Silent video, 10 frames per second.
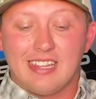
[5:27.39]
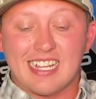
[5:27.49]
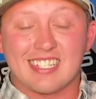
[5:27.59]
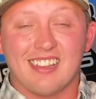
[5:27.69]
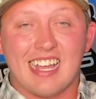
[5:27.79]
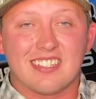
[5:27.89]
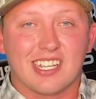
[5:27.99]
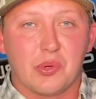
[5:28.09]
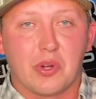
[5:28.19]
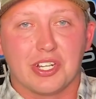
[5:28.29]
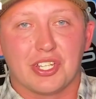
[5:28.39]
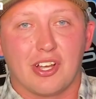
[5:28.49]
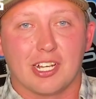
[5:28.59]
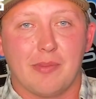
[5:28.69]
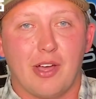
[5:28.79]
that's the last thing I wanted to
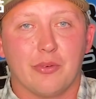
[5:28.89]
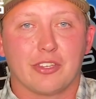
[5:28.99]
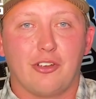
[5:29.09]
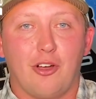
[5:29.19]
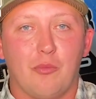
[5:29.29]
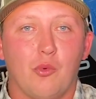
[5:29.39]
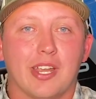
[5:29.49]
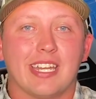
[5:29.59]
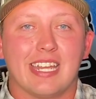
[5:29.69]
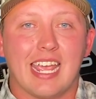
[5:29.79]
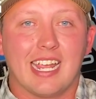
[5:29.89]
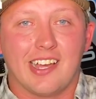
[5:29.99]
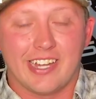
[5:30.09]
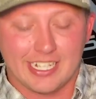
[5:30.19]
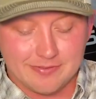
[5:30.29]
talk about with calm wind day
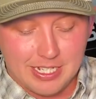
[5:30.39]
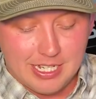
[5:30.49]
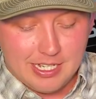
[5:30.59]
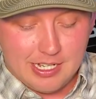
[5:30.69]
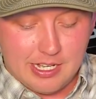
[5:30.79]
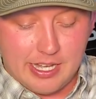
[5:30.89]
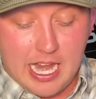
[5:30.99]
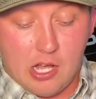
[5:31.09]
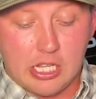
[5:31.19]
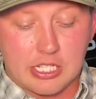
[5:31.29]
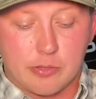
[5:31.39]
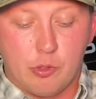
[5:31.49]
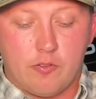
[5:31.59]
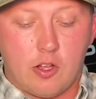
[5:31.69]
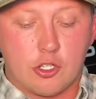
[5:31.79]
hunting. Now let's
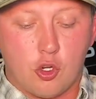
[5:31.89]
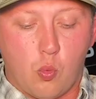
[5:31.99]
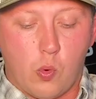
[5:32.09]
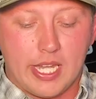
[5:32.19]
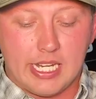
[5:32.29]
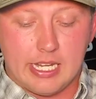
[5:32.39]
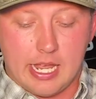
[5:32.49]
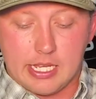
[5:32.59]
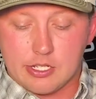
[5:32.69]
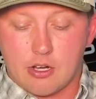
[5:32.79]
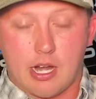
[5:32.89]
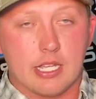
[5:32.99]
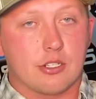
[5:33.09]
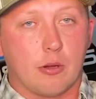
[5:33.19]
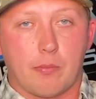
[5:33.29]
move on to windy days, all
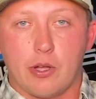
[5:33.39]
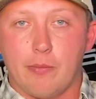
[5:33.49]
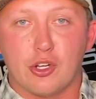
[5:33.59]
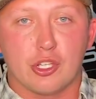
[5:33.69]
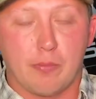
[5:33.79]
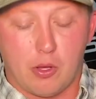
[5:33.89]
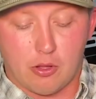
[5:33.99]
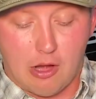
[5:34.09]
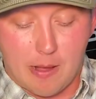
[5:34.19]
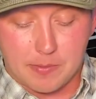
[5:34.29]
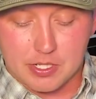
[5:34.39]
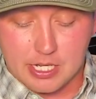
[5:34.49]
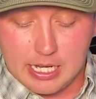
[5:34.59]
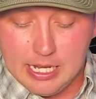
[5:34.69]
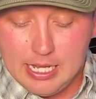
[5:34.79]
right? So pretty much the polar
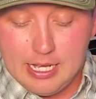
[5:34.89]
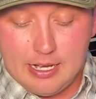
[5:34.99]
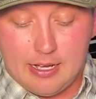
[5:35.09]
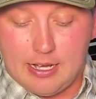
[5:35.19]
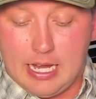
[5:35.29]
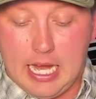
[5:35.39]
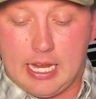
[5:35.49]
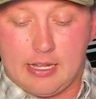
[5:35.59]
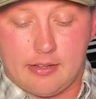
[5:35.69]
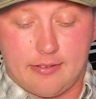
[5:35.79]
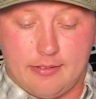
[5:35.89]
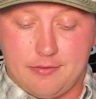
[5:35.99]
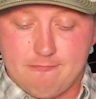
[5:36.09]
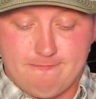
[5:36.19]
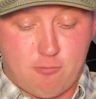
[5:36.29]
opposite. And
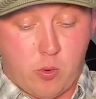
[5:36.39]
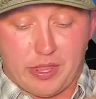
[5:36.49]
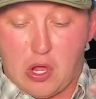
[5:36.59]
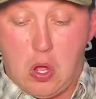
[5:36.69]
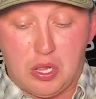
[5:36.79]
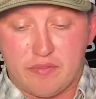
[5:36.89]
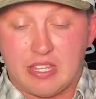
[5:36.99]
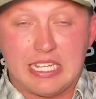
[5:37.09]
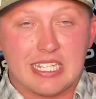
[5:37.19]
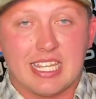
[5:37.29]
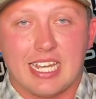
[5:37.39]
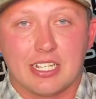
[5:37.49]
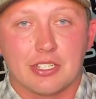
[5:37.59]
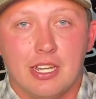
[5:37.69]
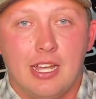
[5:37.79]
with all of these
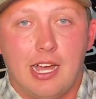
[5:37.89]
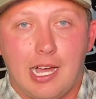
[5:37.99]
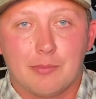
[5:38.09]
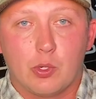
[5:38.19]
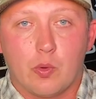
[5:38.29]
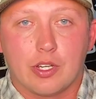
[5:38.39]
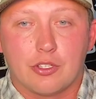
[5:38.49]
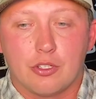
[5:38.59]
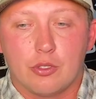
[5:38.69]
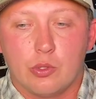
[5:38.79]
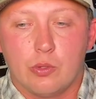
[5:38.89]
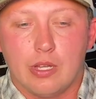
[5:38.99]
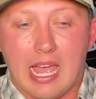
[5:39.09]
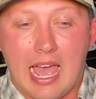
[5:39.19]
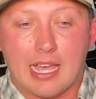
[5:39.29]
things, I'm going to
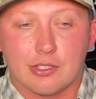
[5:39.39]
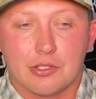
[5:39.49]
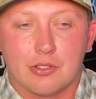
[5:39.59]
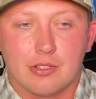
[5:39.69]
act